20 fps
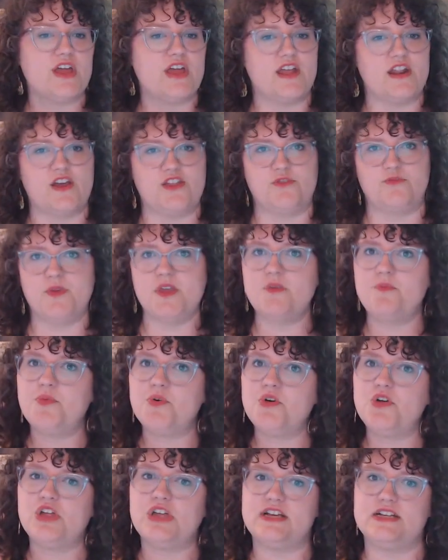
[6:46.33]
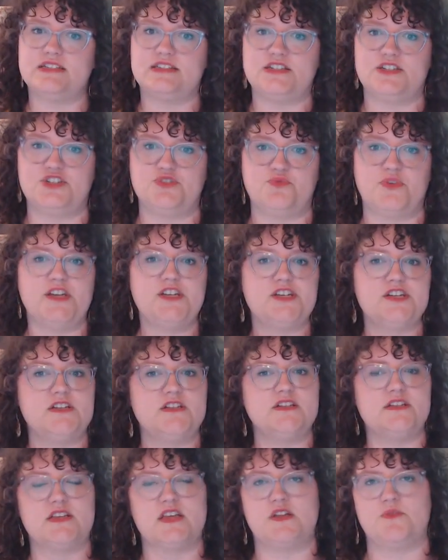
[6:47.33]
in other people, in
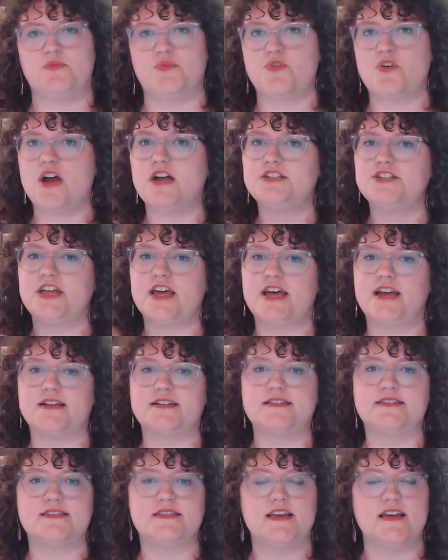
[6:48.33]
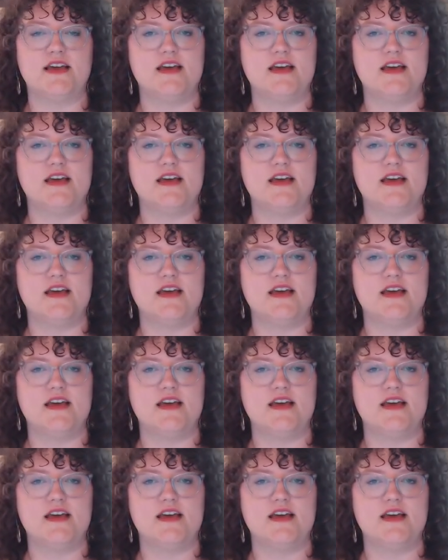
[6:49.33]
situations, in projects,